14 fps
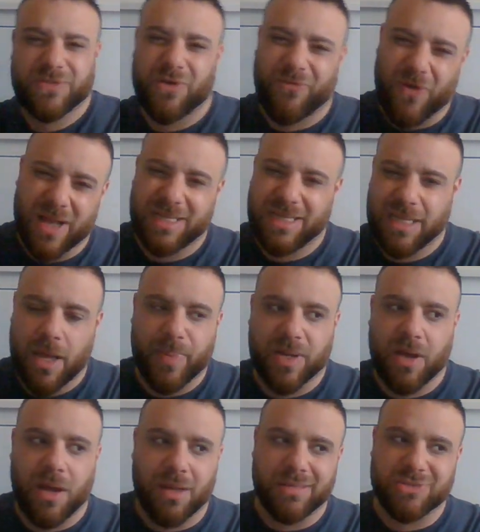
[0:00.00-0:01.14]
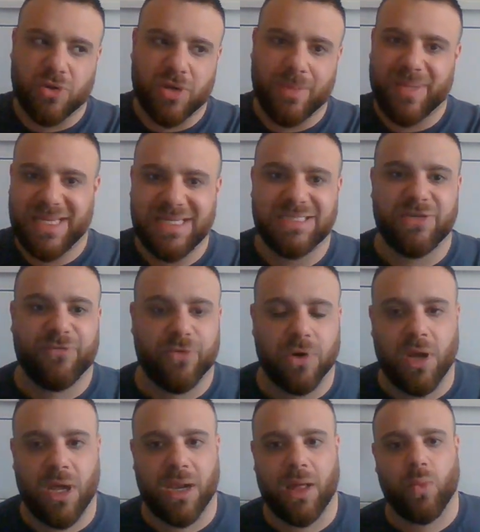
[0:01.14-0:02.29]
So finding the uppercut is not going to be easy for a
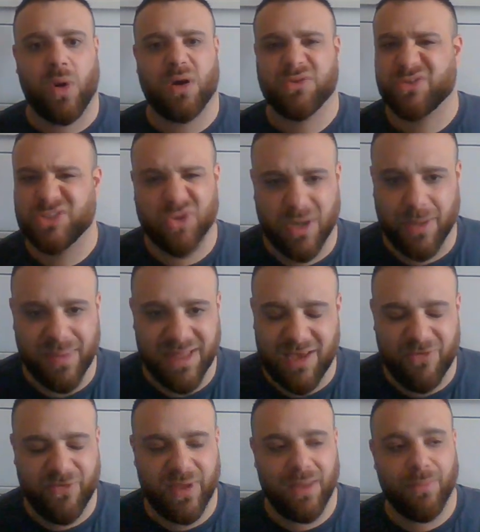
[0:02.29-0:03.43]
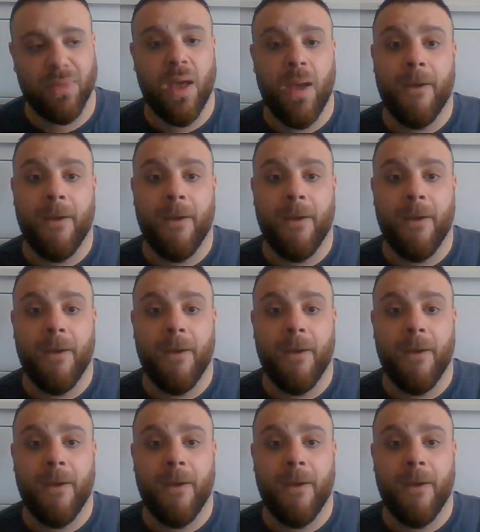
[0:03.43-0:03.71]
guy like Wilder. It's not going to be there for him.